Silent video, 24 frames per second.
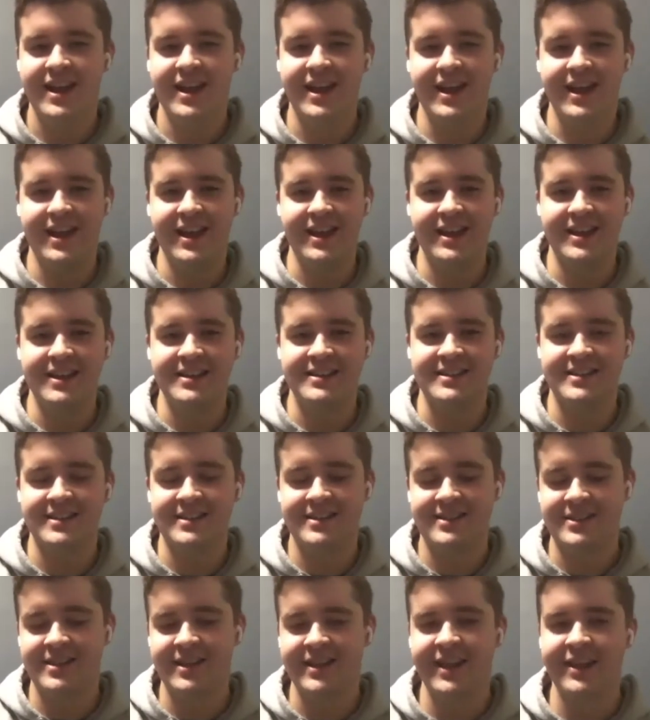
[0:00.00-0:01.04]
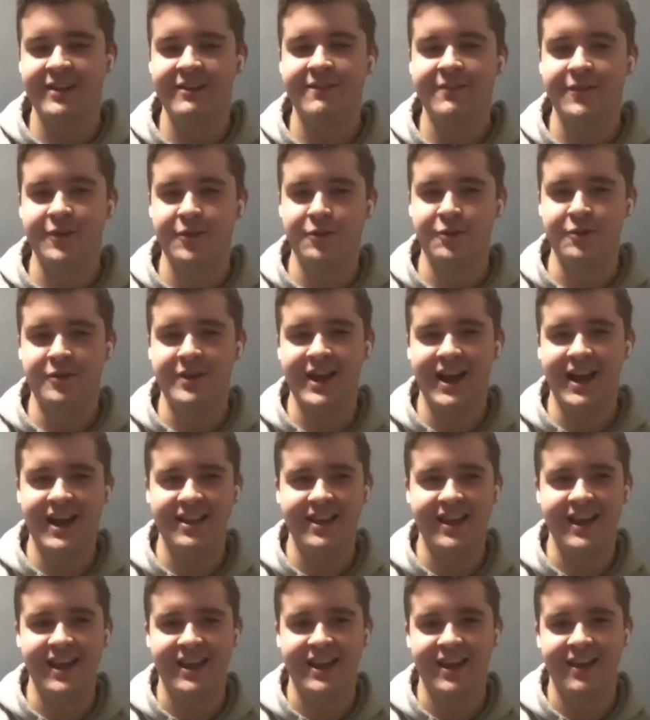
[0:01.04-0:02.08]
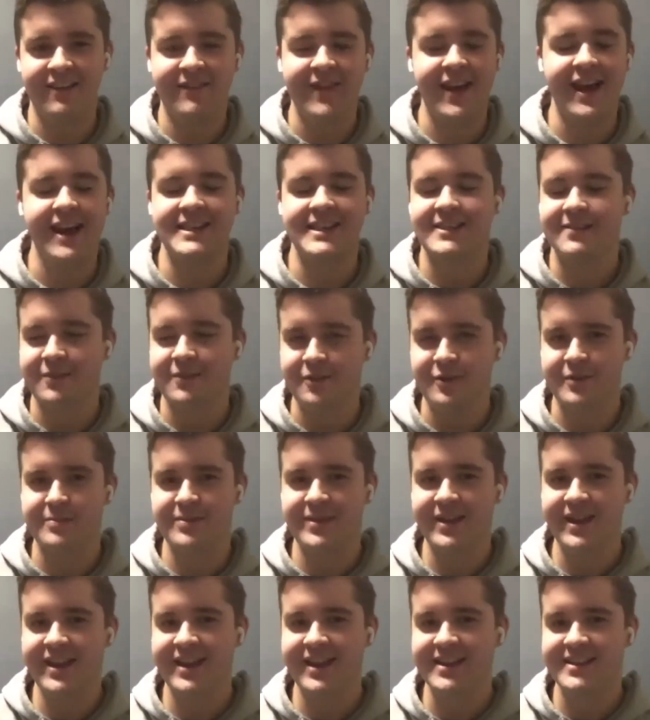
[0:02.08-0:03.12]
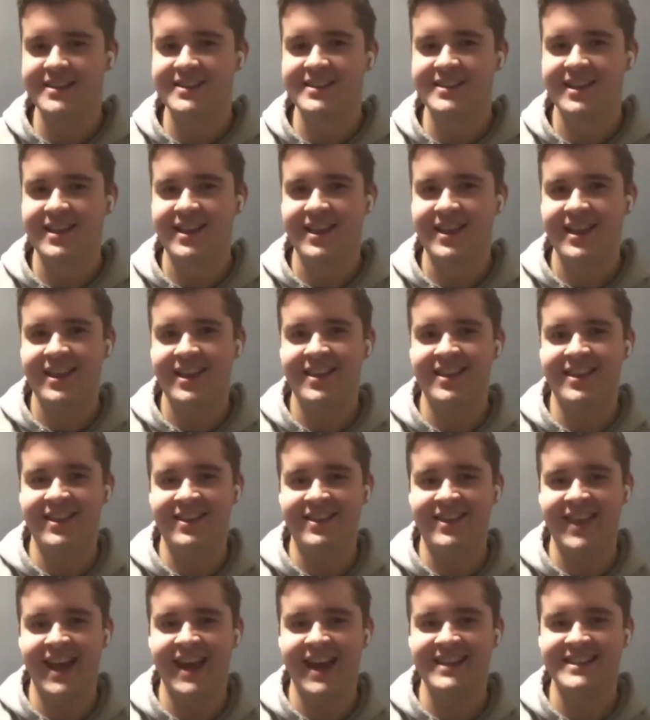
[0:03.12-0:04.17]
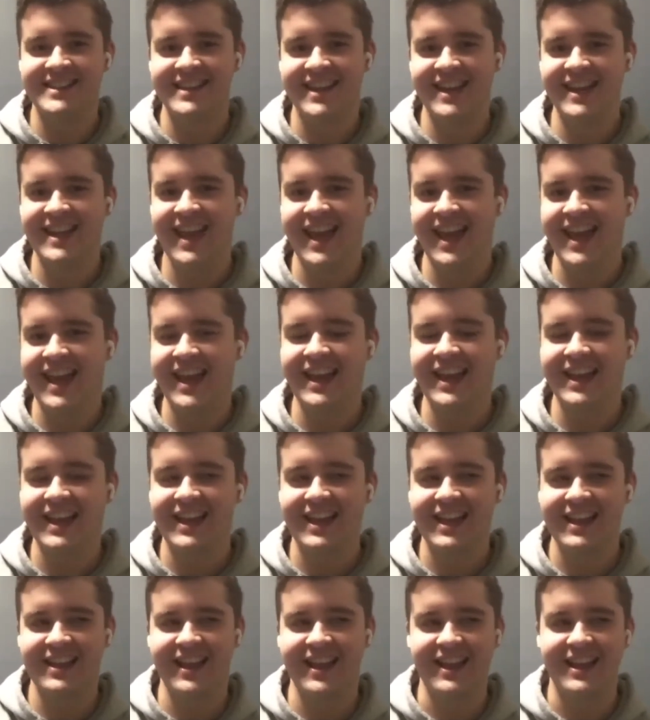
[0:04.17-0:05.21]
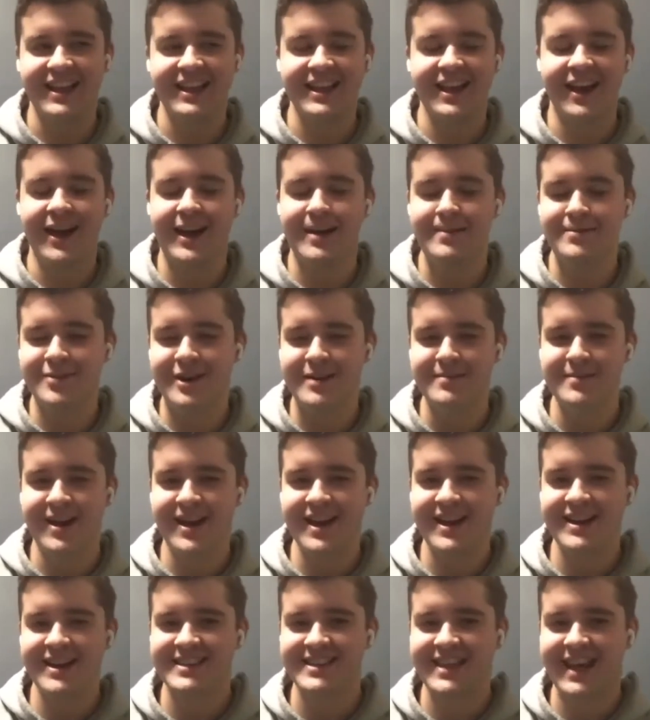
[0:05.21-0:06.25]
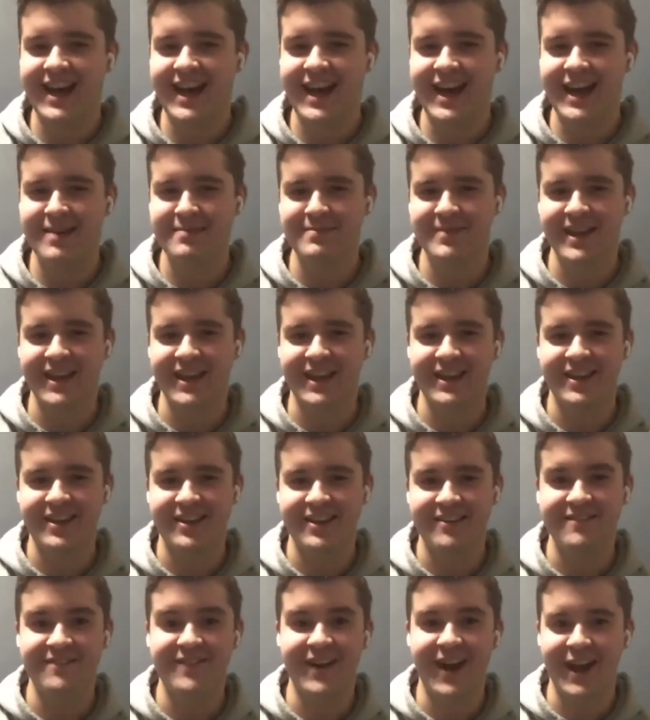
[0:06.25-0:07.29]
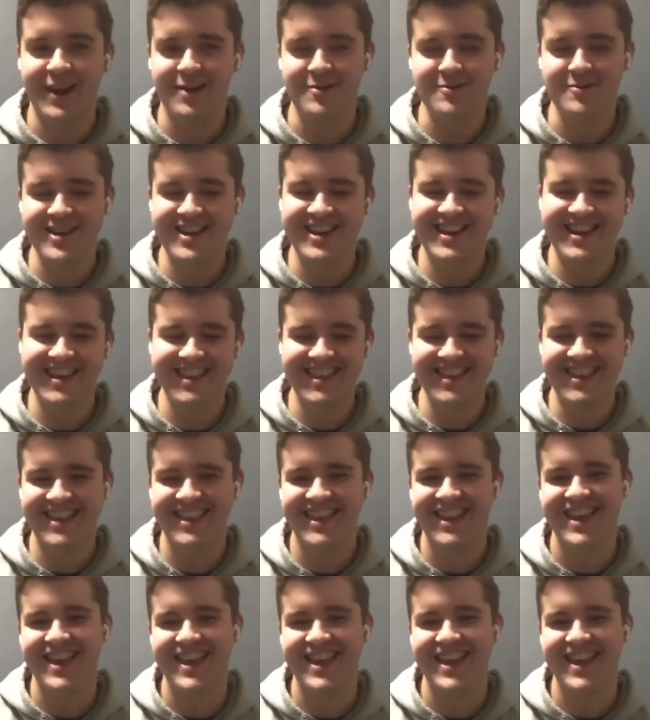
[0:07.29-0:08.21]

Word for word: is to get food at like a fast food place. That's like a like compromise that I'm like fine with.